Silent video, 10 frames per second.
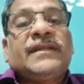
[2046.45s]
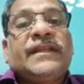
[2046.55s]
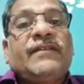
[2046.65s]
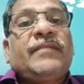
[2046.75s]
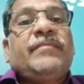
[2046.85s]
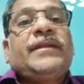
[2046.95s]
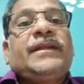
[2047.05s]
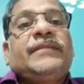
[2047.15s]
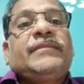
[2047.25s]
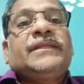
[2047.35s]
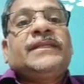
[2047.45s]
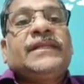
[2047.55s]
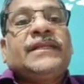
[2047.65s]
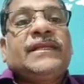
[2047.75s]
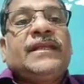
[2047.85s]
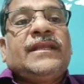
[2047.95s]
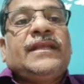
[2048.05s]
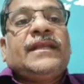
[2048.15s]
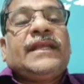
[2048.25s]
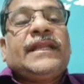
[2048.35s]
development present
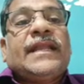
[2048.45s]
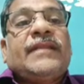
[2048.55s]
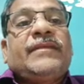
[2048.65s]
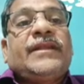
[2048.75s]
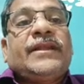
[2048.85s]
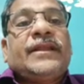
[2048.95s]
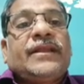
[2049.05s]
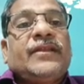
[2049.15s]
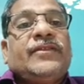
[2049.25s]
in alimentary canal.